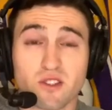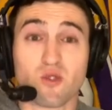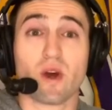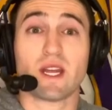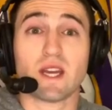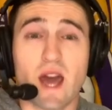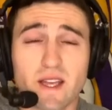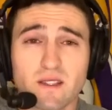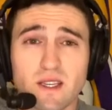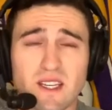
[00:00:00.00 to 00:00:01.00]

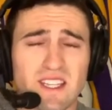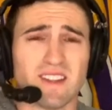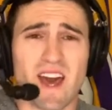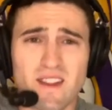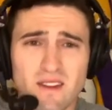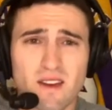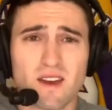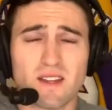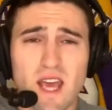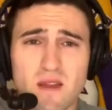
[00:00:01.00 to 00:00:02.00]
2019, he led
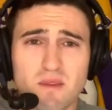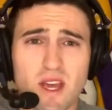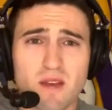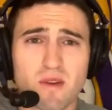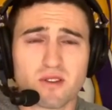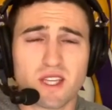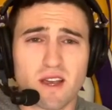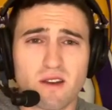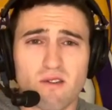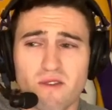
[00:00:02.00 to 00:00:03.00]
the NBA in most
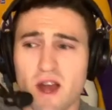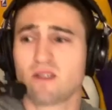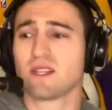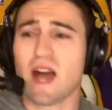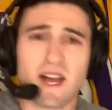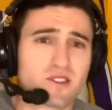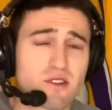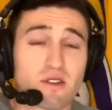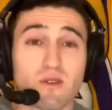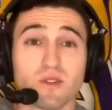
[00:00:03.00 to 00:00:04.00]
technical fouls. Last
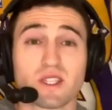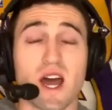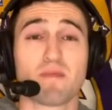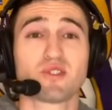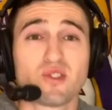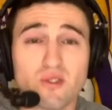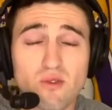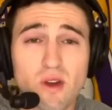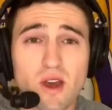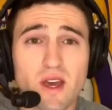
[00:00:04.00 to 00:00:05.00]
year, he was top
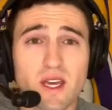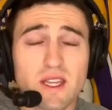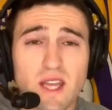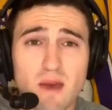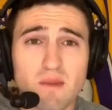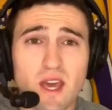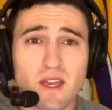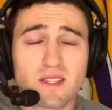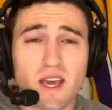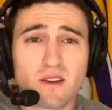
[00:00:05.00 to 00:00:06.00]
two in the NBA
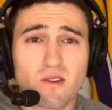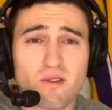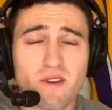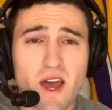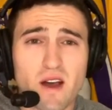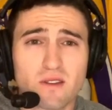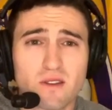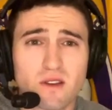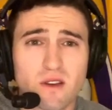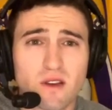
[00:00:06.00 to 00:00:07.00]
in technical fouls.
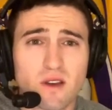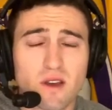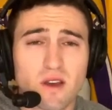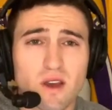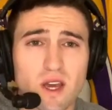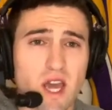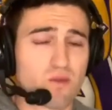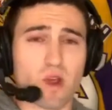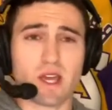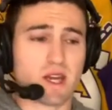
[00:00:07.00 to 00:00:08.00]
And
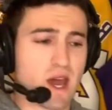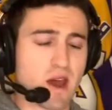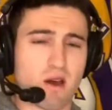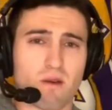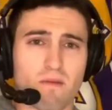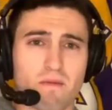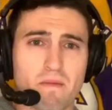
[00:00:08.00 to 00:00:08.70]
right now,